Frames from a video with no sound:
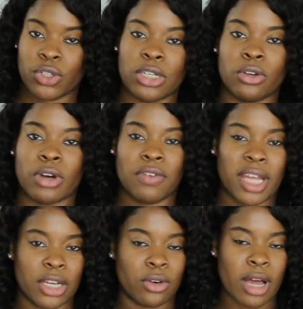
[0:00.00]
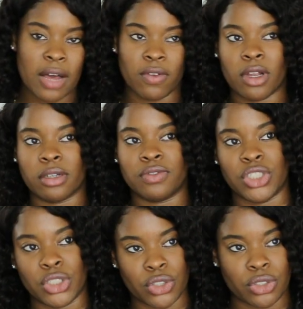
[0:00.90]
I don't, I feel like I don't have a lot of
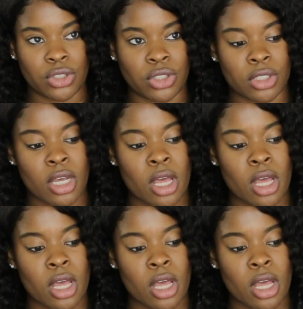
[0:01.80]
t-shirts.